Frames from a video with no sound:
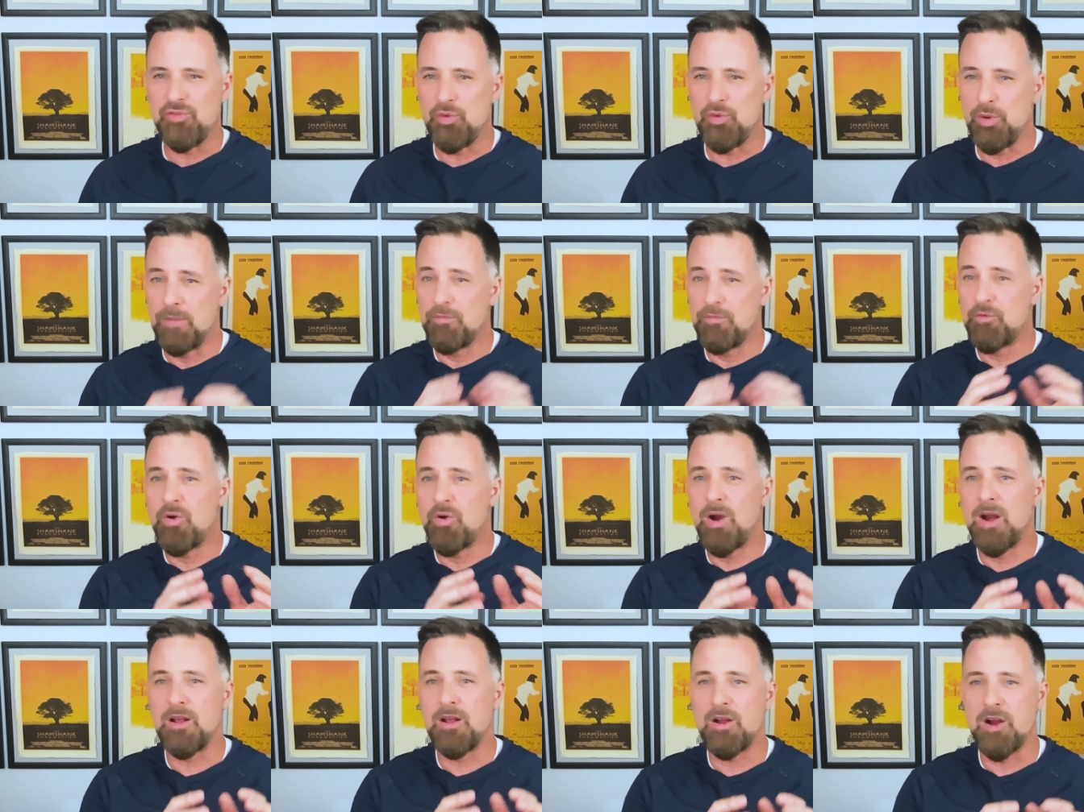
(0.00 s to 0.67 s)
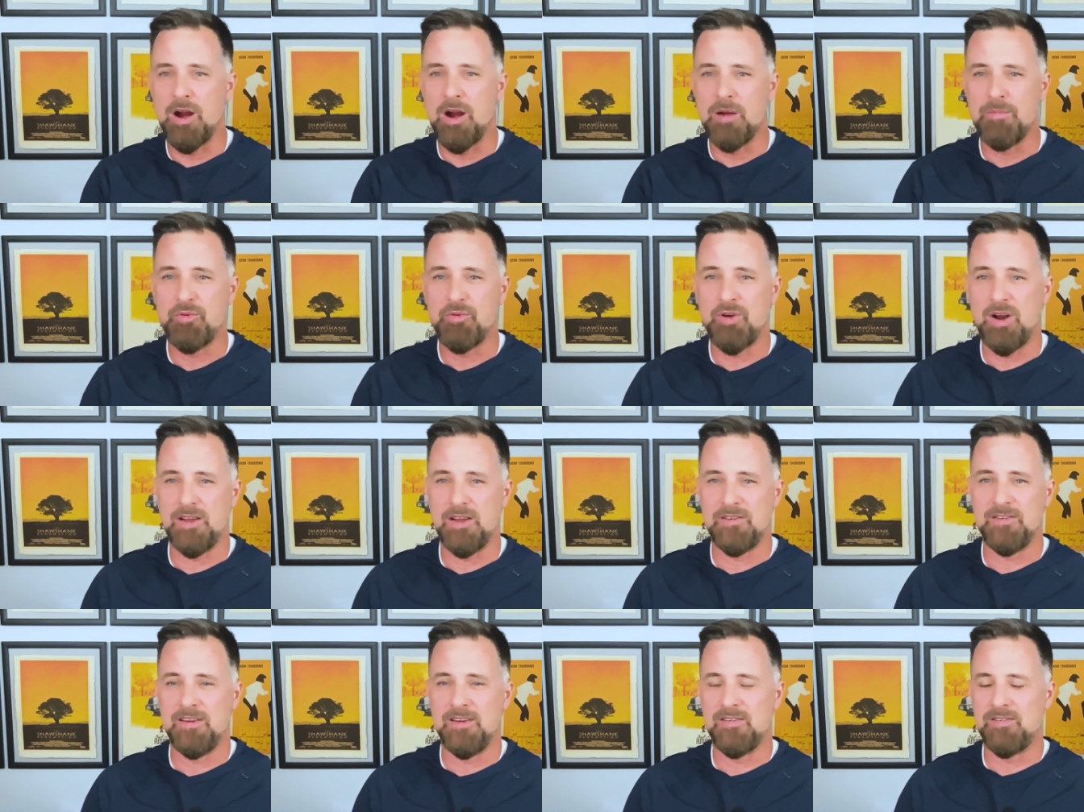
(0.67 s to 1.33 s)
You have credit card
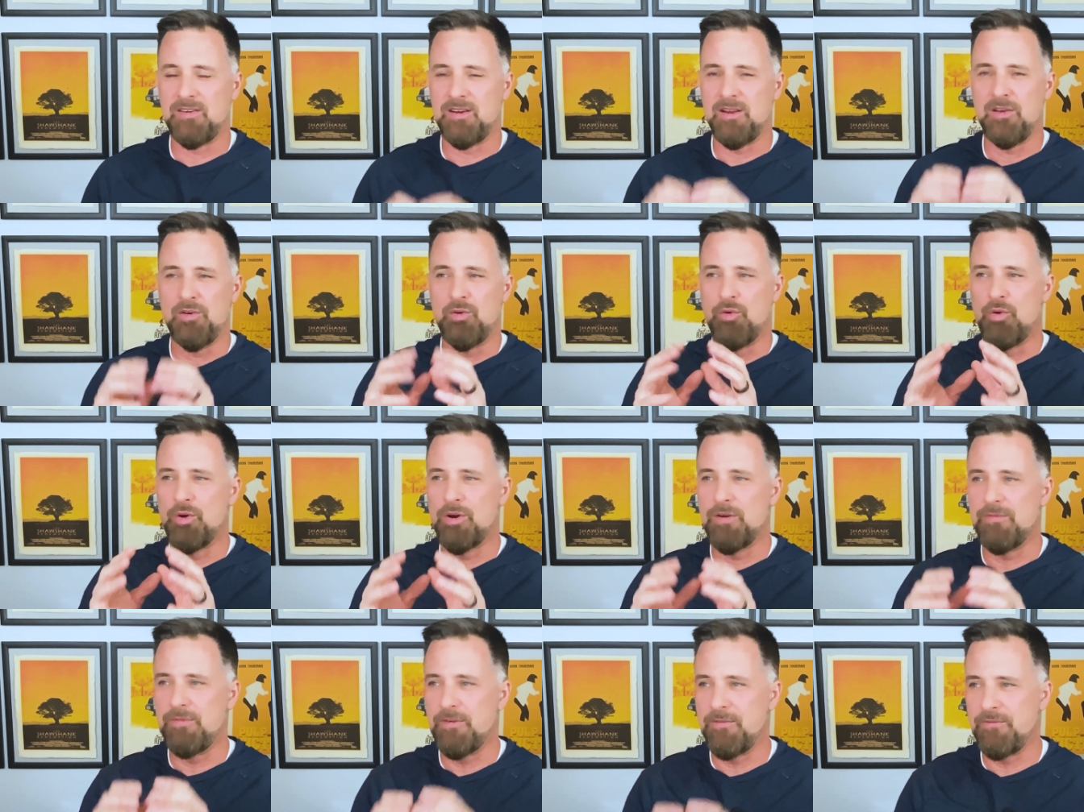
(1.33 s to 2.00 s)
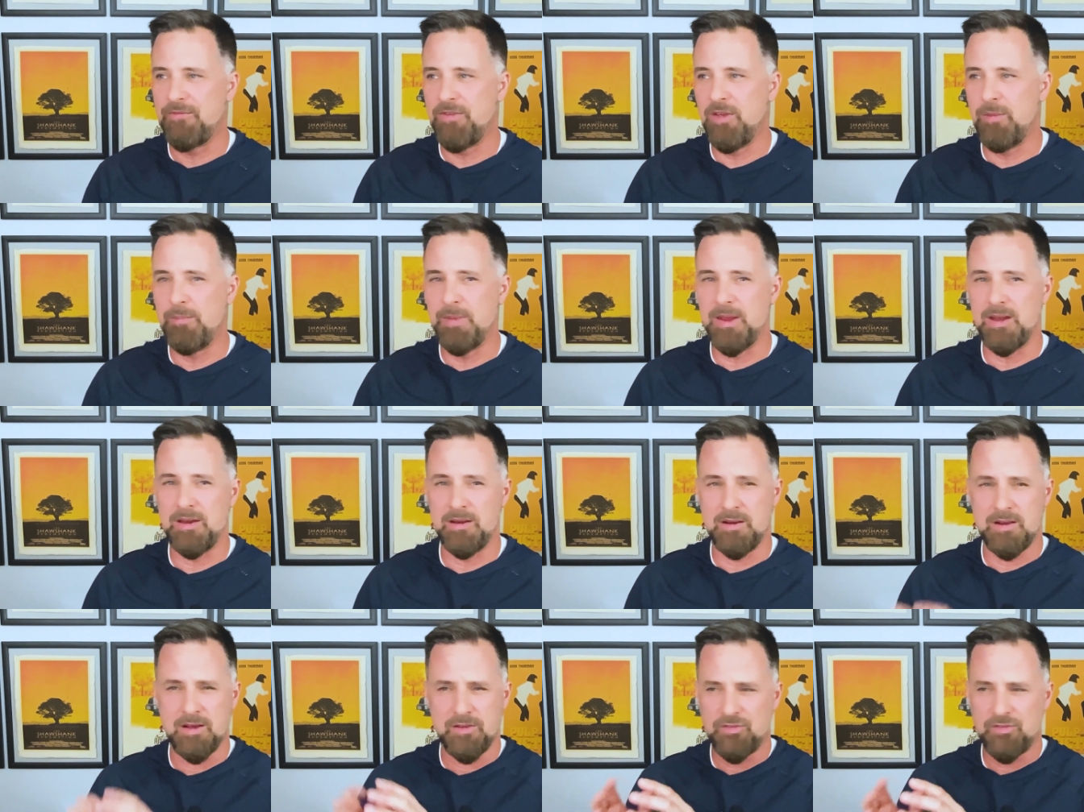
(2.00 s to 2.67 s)
processing and order fulfillment
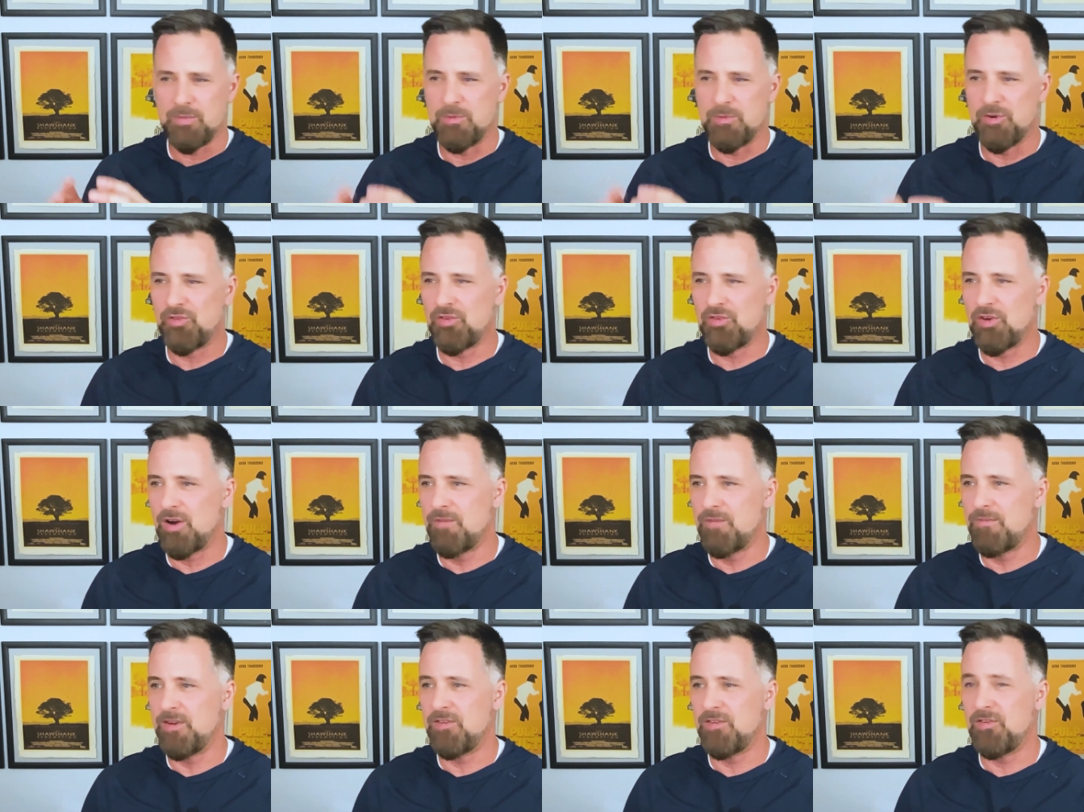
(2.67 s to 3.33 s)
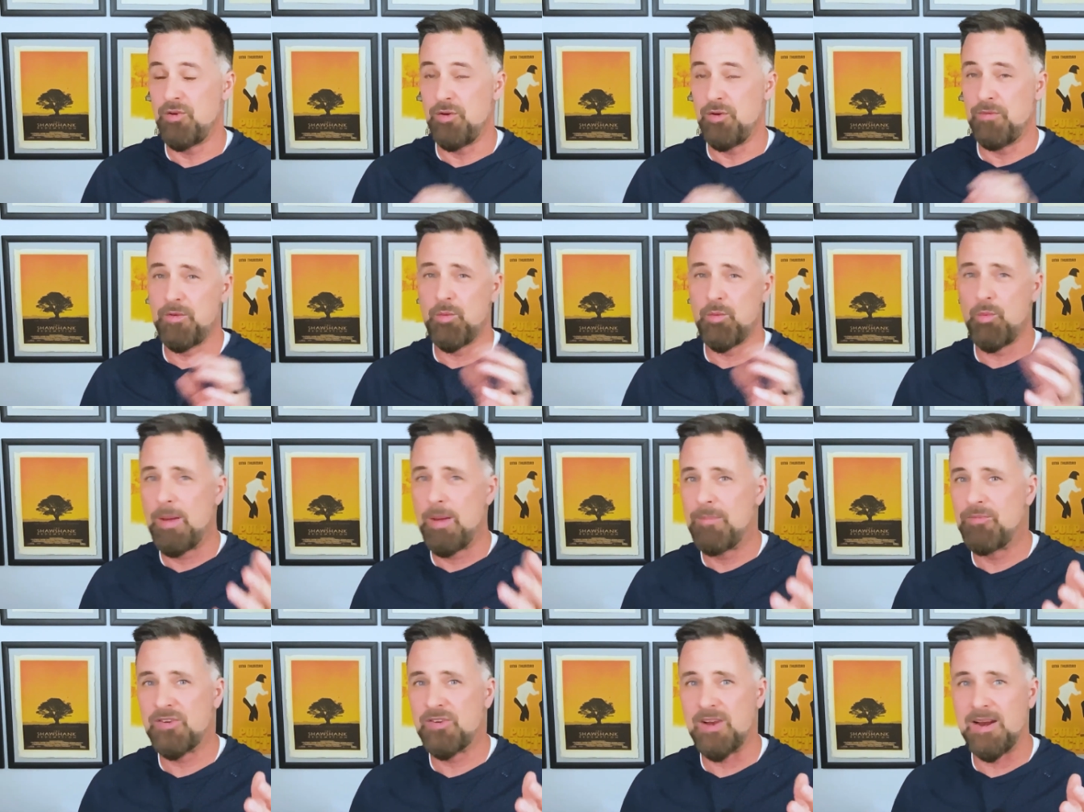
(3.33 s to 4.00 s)
and customer service, and you have the
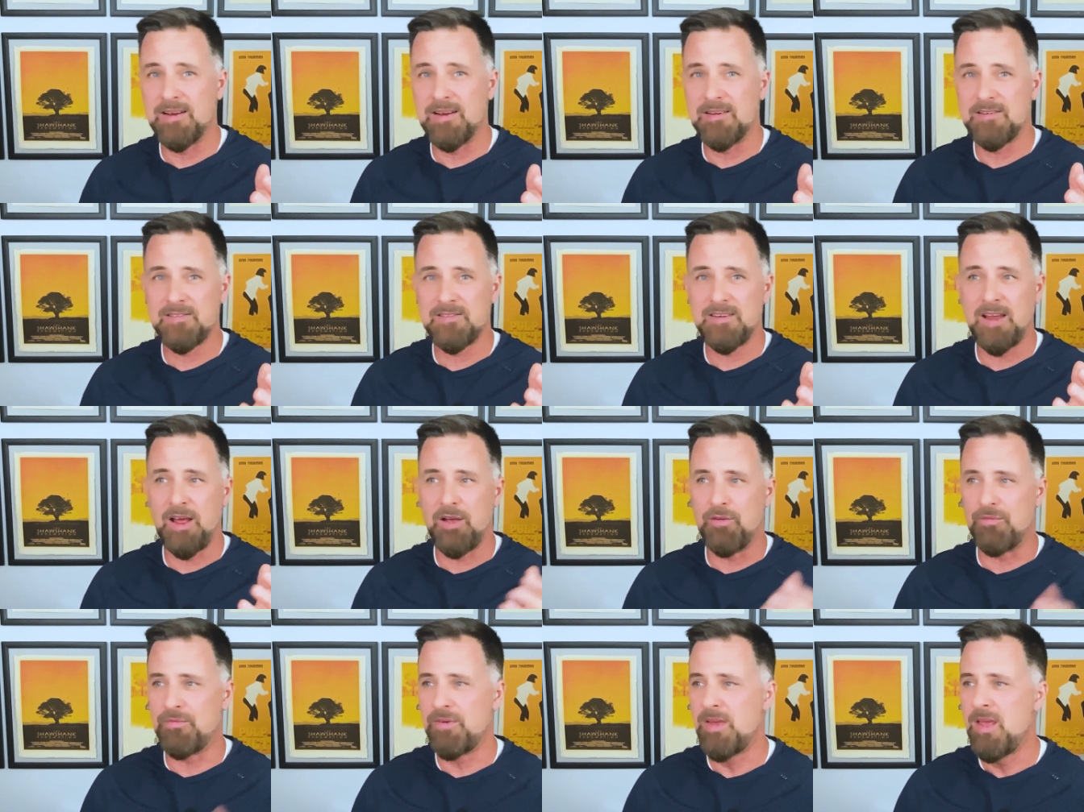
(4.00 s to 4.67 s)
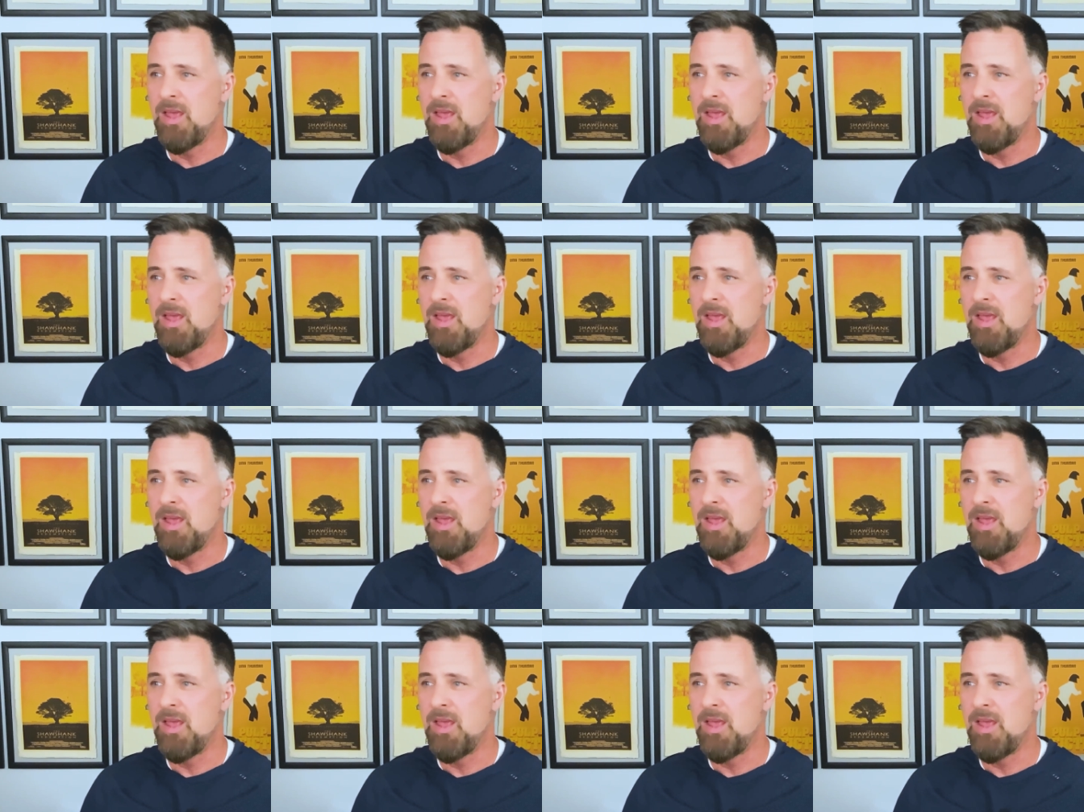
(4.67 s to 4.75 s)
website itself,